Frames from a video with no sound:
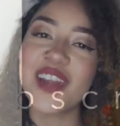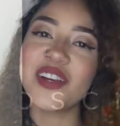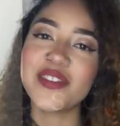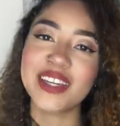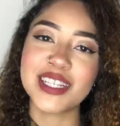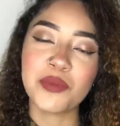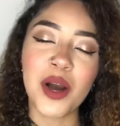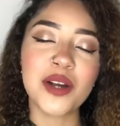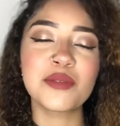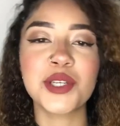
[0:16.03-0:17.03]
lovelies,
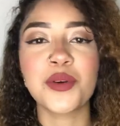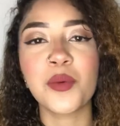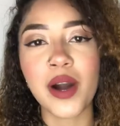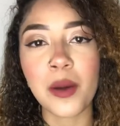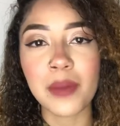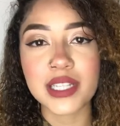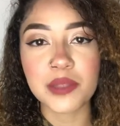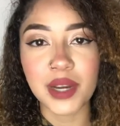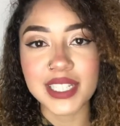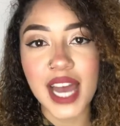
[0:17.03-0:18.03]
welcome to or welcome back to
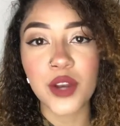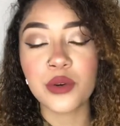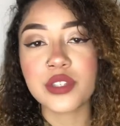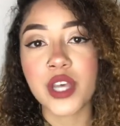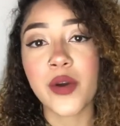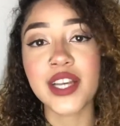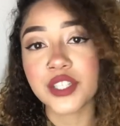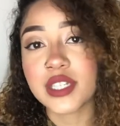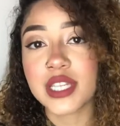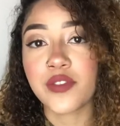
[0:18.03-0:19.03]
my channel. So as you
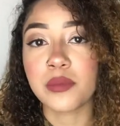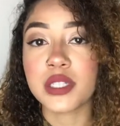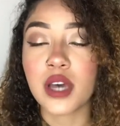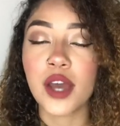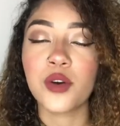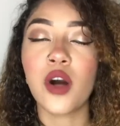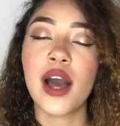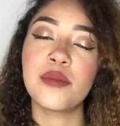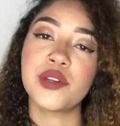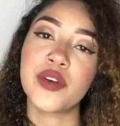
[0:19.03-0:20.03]
can see from the title, I
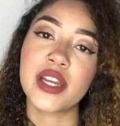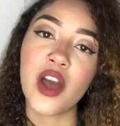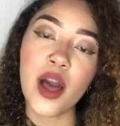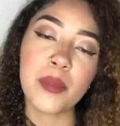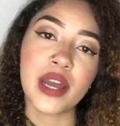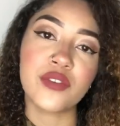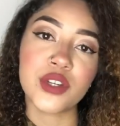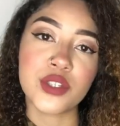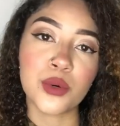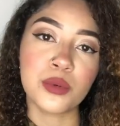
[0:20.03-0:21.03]
am doing an urban
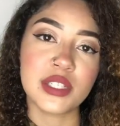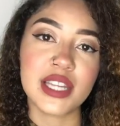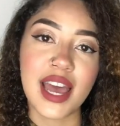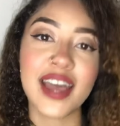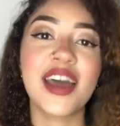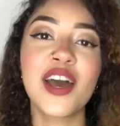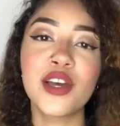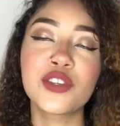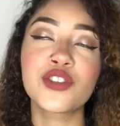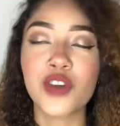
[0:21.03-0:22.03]
outfitters haul today.
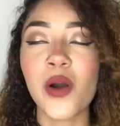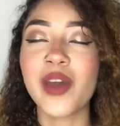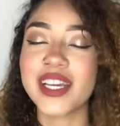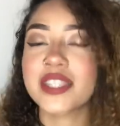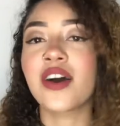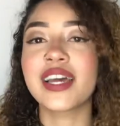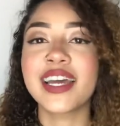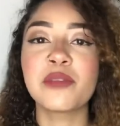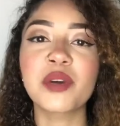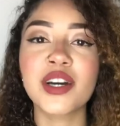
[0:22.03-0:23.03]
So
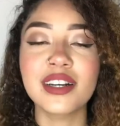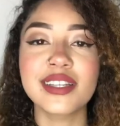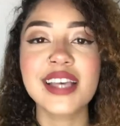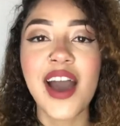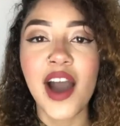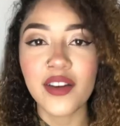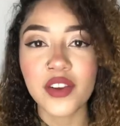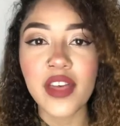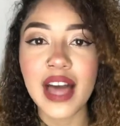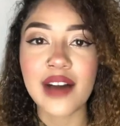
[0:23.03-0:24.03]
excited because I feel
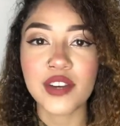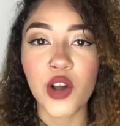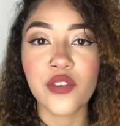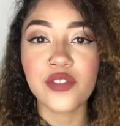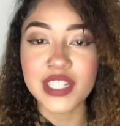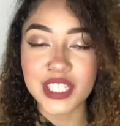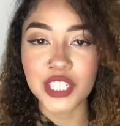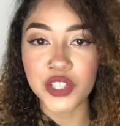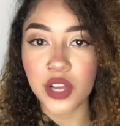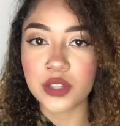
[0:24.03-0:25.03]
like they have a lot of vintage
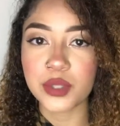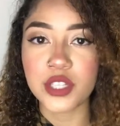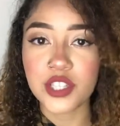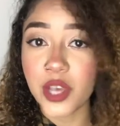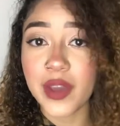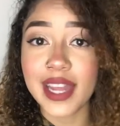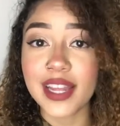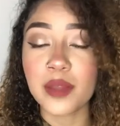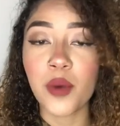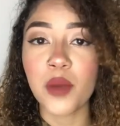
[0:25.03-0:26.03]
clothes which are so in at
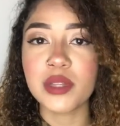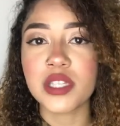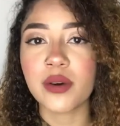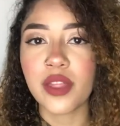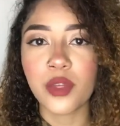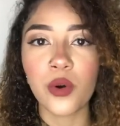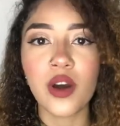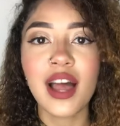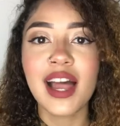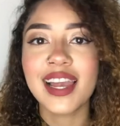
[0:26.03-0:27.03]
the moment. So I thought,
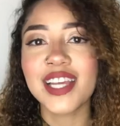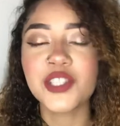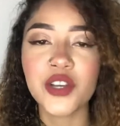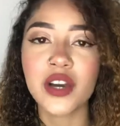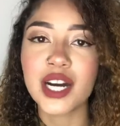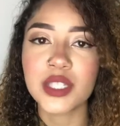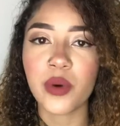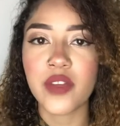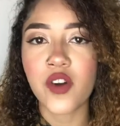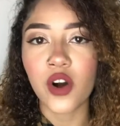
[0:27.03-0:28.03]
let's show you guys what
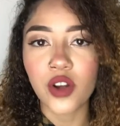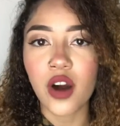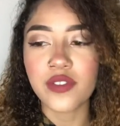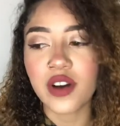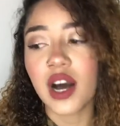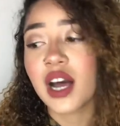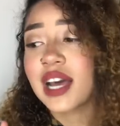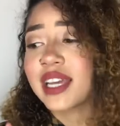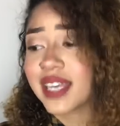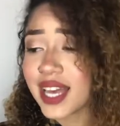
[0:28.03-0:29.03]
they've got on offer.
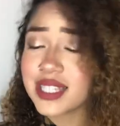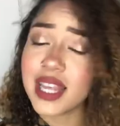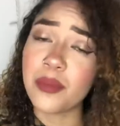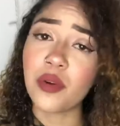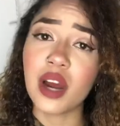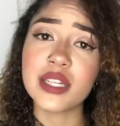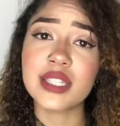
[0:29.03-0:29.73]
Yes, their price